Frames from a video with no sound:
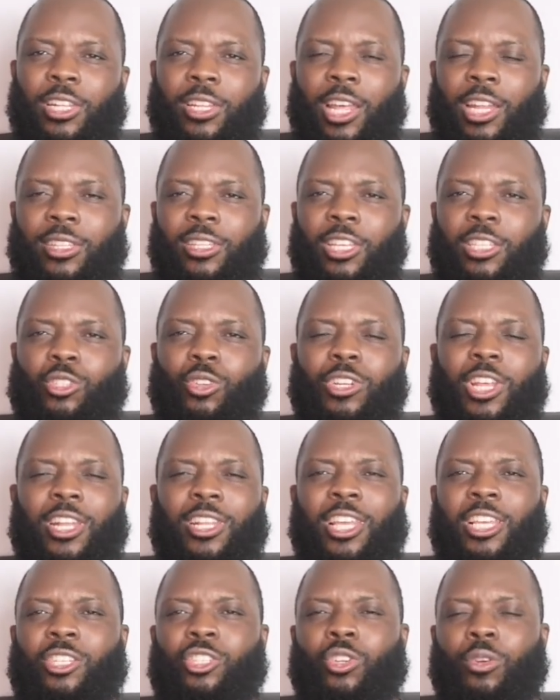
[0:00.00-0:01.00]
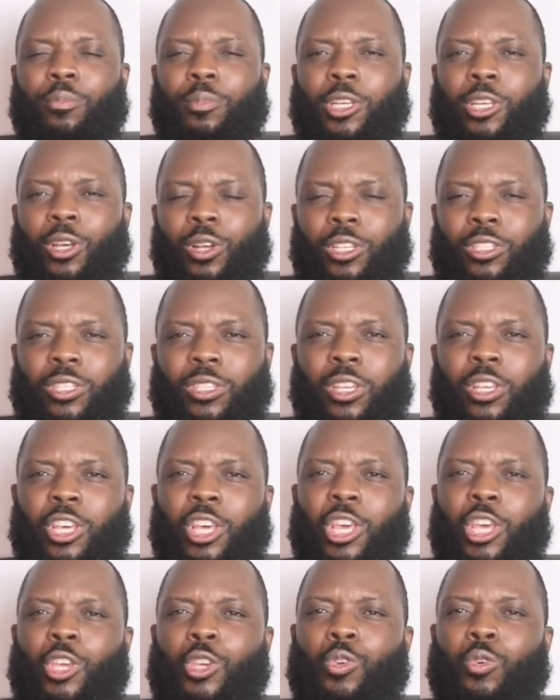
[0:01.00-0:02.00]
and things of that nature, because
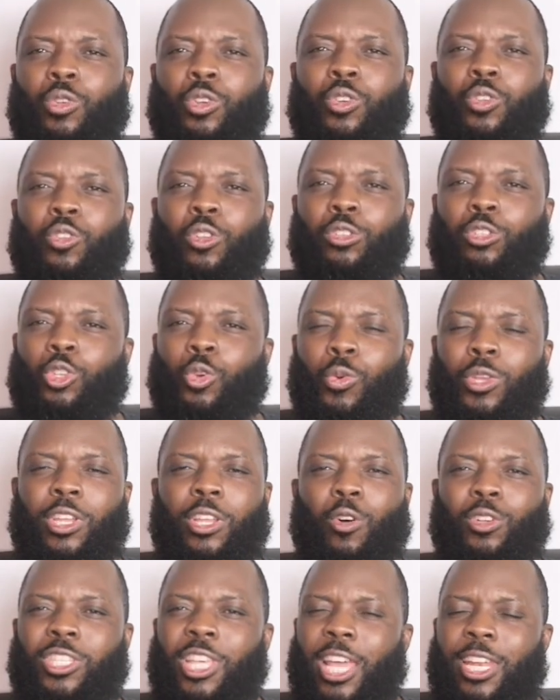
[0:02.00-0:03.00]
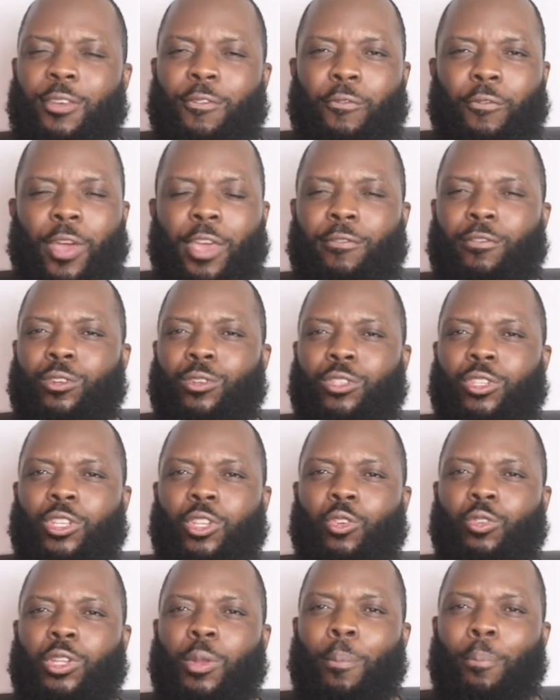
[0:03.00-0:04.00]
you're not doing us any favors.
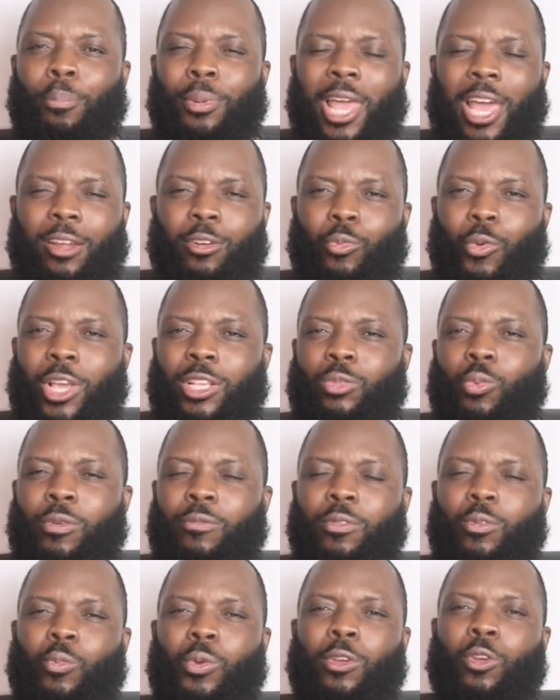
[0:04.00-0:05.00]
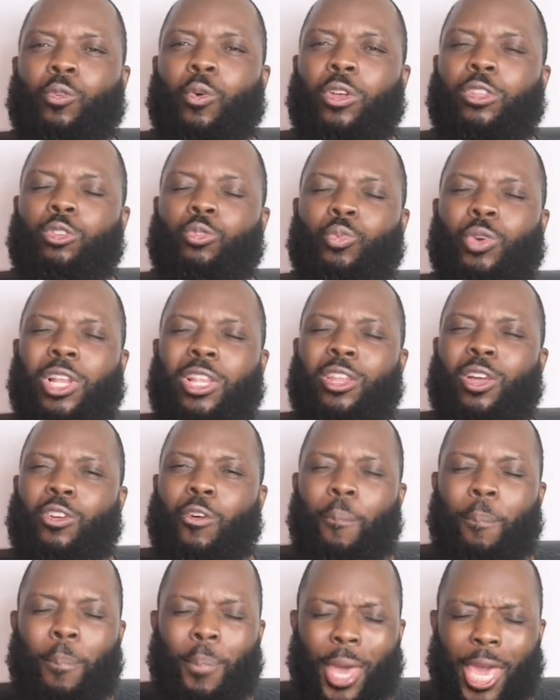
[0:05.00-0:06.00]
You know, the black race, we've gone through a
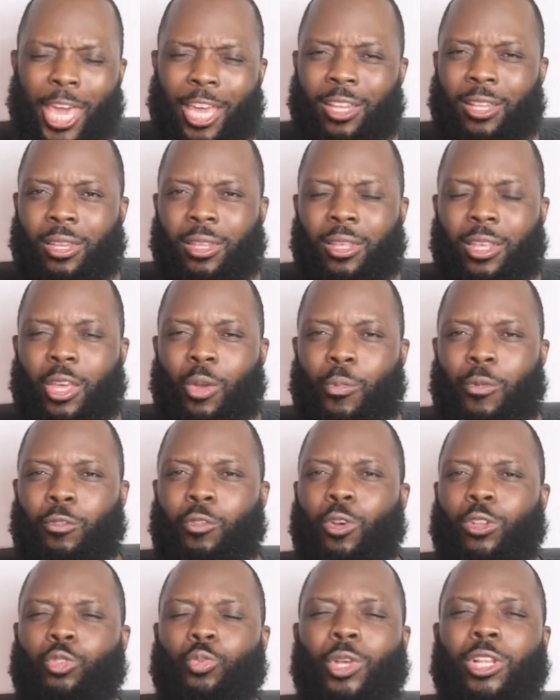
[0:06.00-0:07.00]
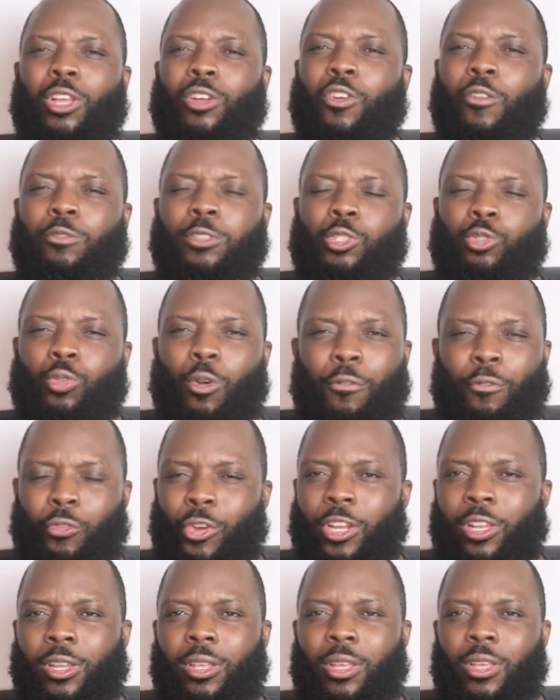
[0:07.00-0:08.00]
lot of pain, we've gone through a lot of
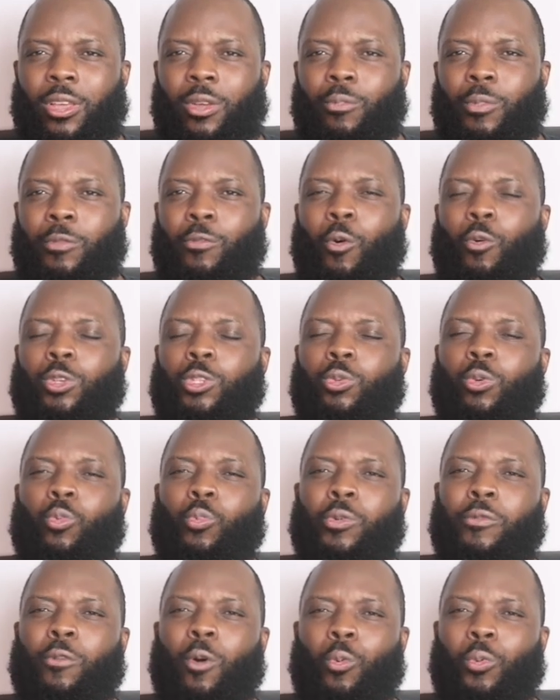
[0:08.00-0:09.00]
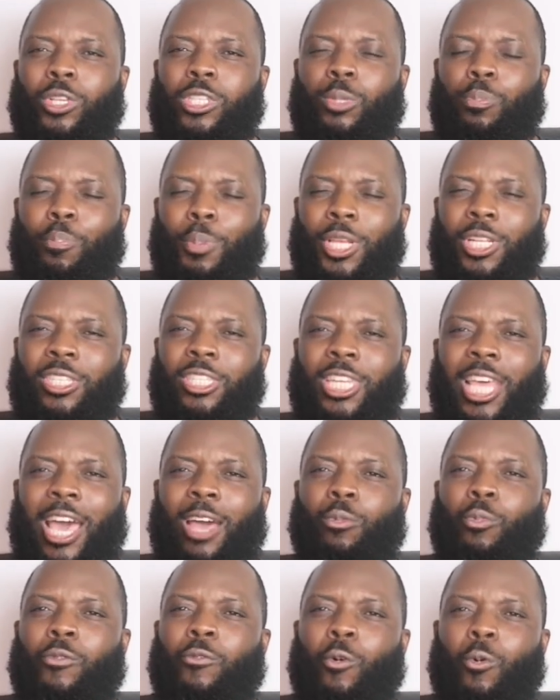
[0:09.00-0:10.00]
suffering, we've always been
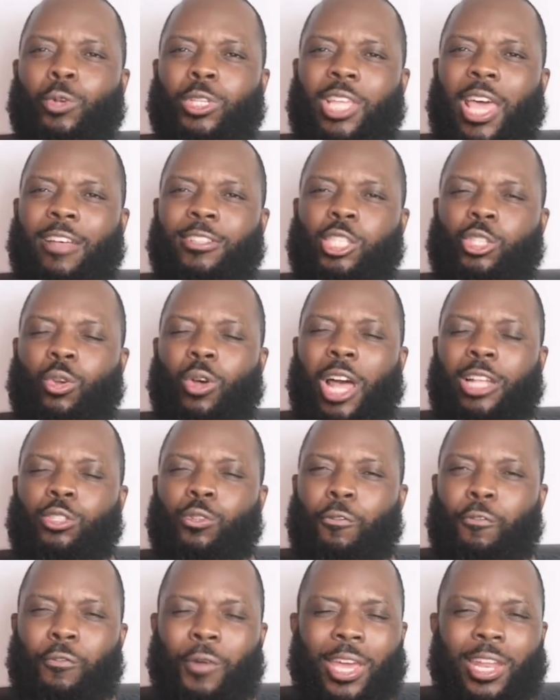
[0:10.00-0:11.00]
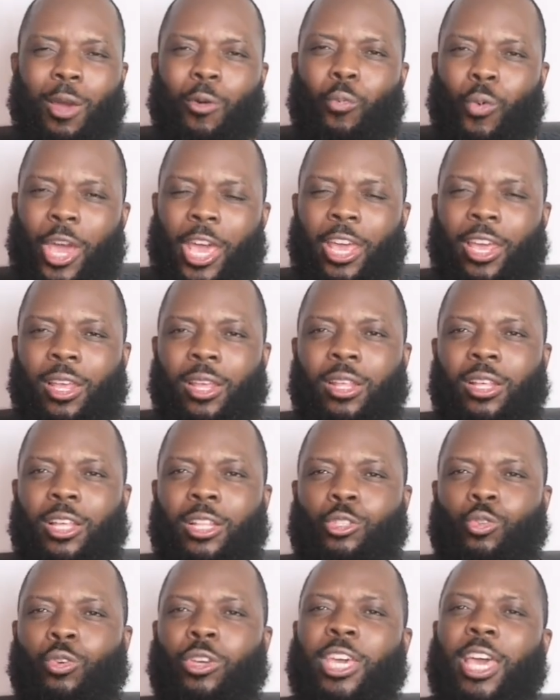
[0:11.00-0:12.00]
down, we've always had to fight our way
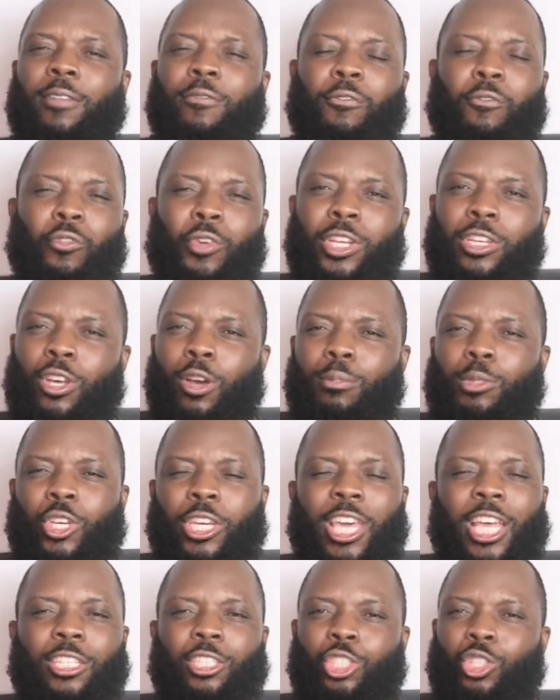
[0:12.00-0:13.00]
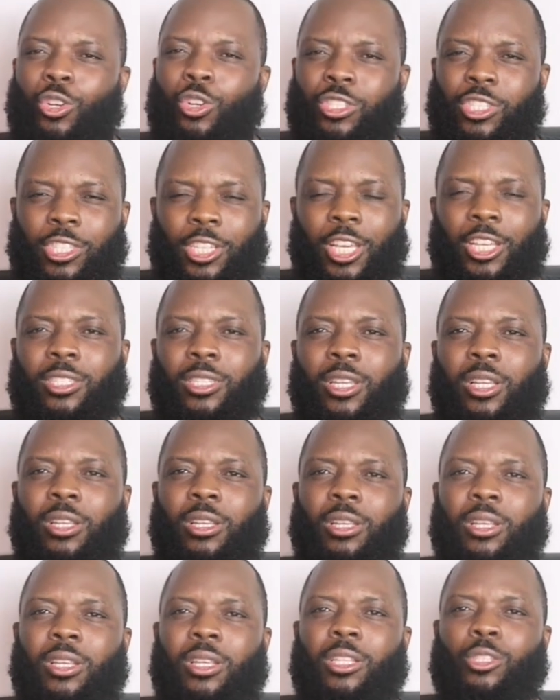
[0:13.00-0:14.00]
to get freedom, to get justice,
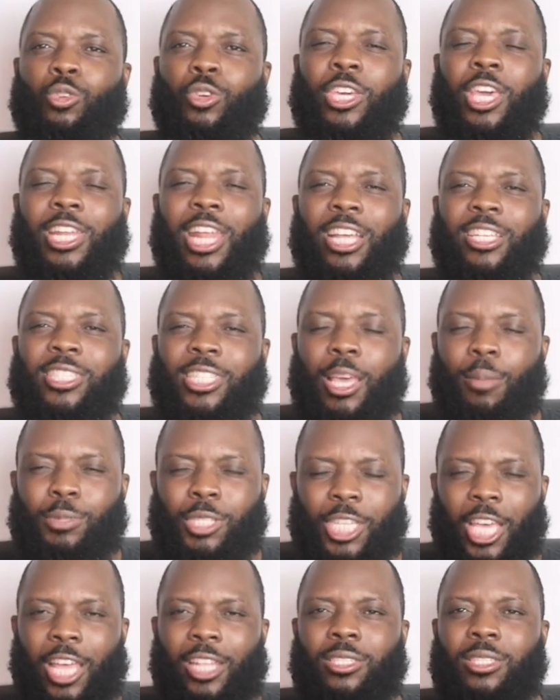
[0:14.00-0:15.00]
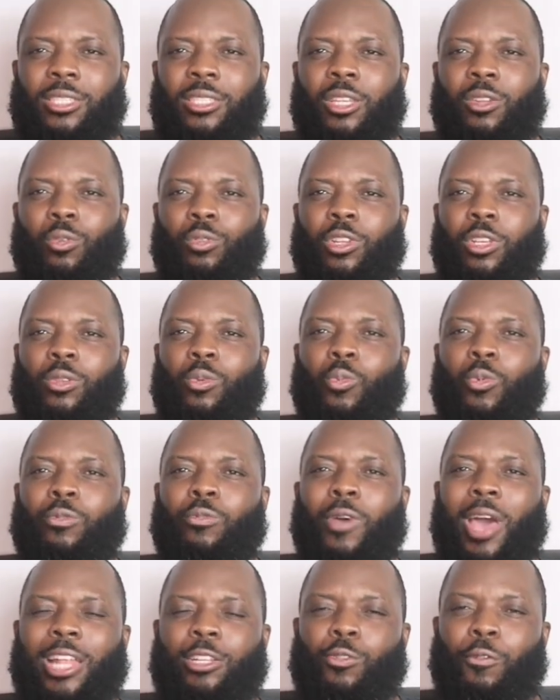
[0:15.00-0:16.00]
to get acceptance. You know,
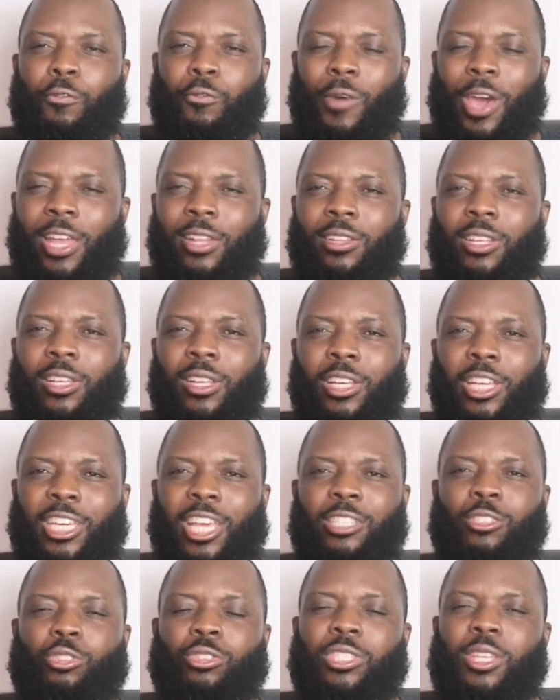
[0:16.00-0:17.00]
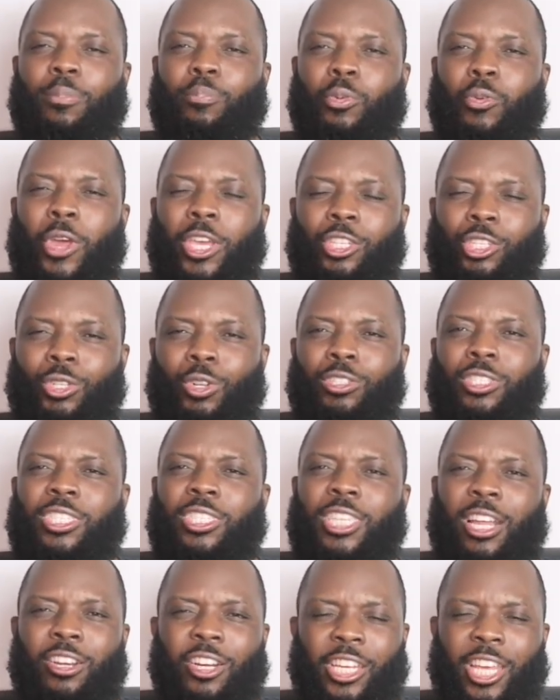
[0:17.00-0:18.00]
we've had to fight against separation,
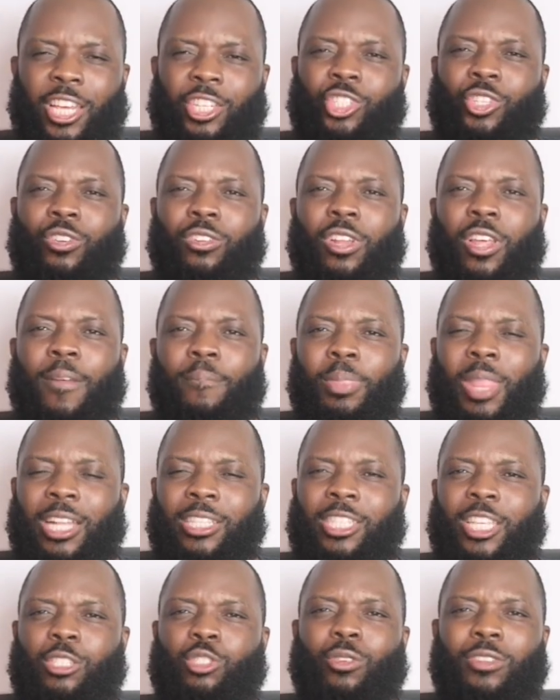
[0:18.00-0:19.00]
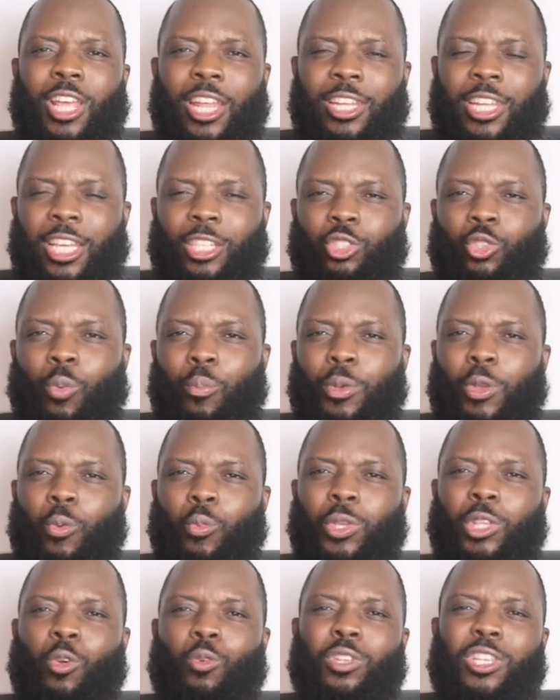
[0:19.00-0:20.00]
segregation, and things of that nature.
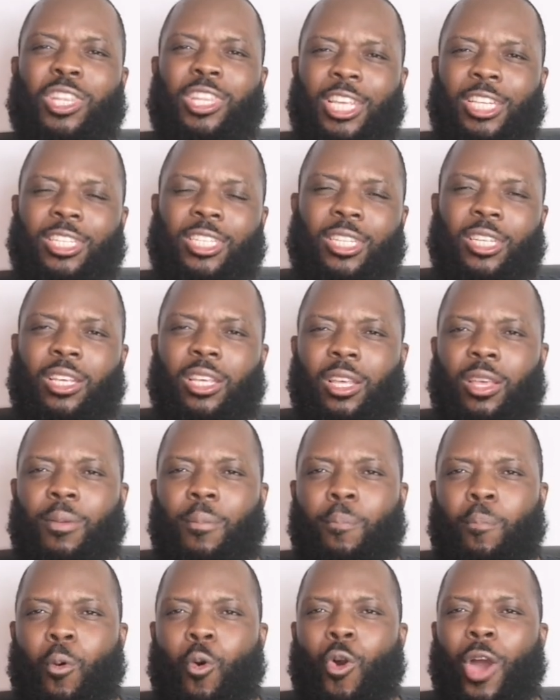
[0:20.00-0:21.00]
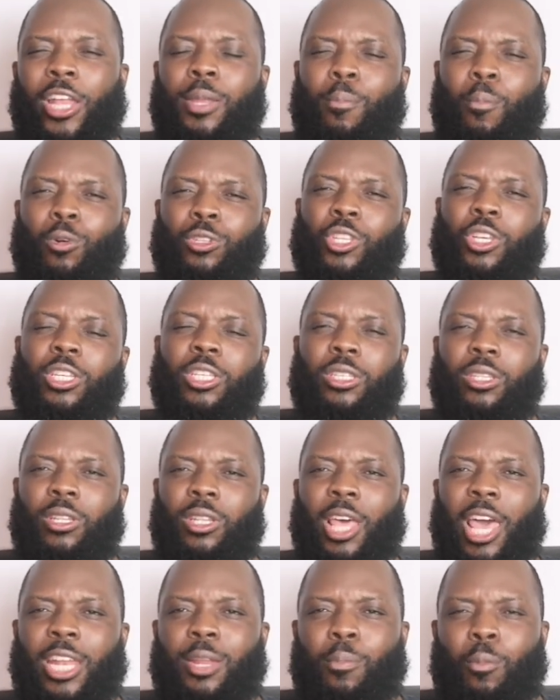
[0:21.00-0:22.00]
We don't need more
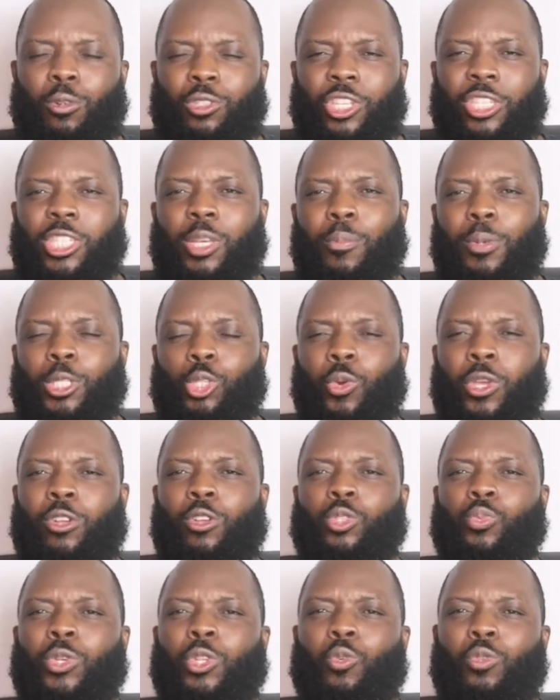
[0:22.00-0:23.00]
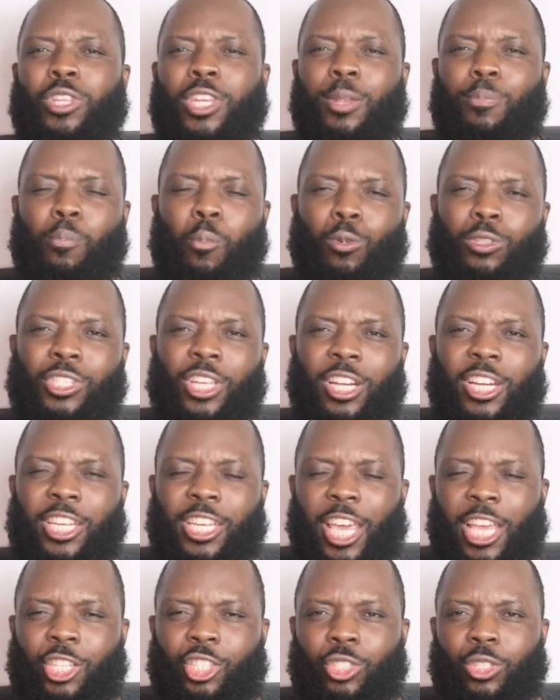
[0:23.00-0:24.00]
animosity between us. We don't need more
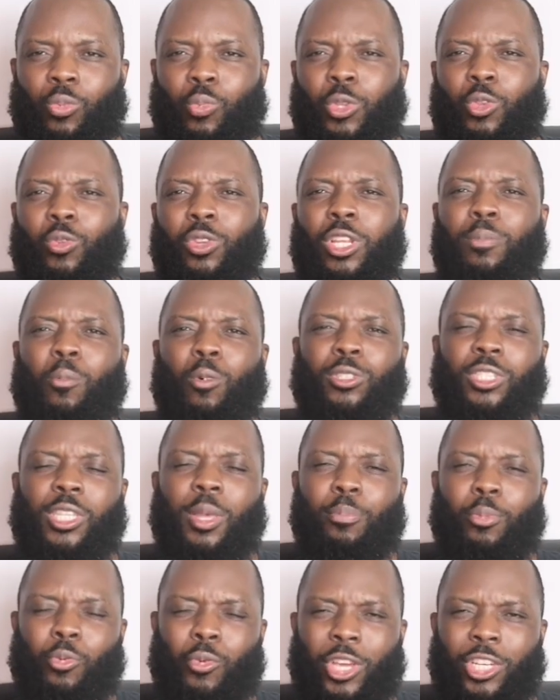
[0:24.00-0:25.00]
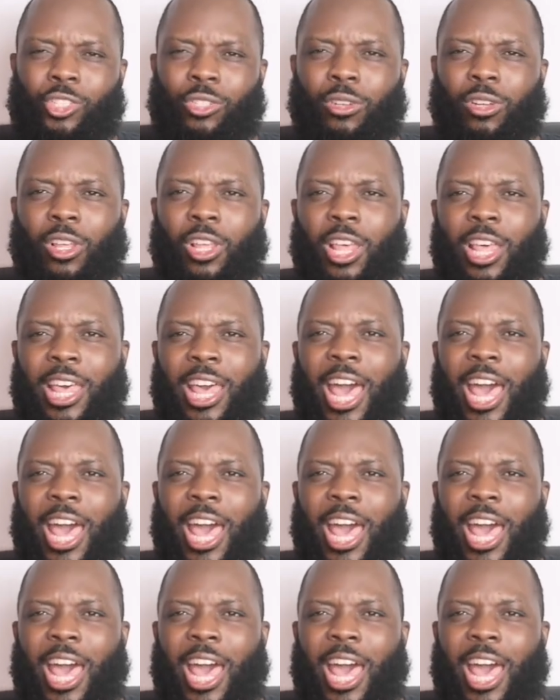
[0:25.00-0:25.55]
segregation. We don't need more separation.